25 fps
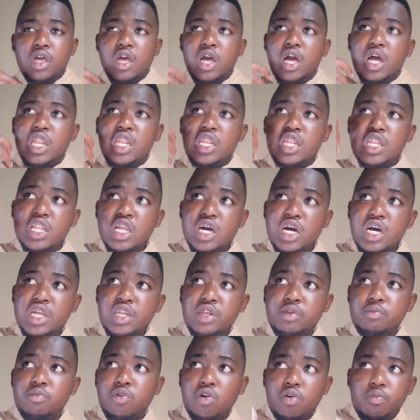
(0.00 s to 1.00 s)
learn
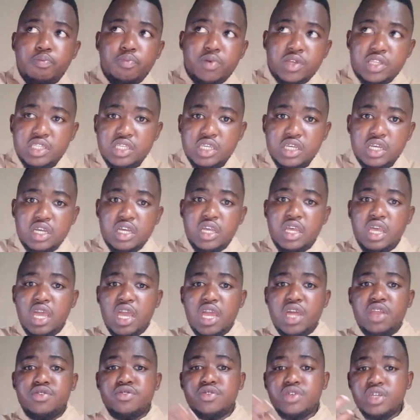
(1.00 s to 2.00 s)
more better
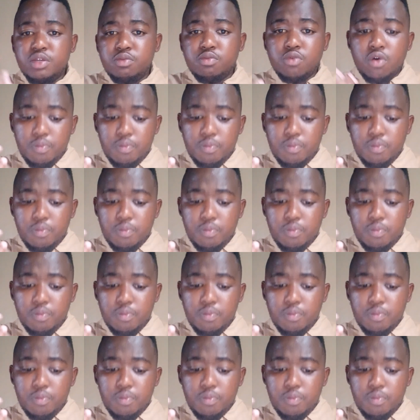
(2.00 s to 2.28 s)
and read more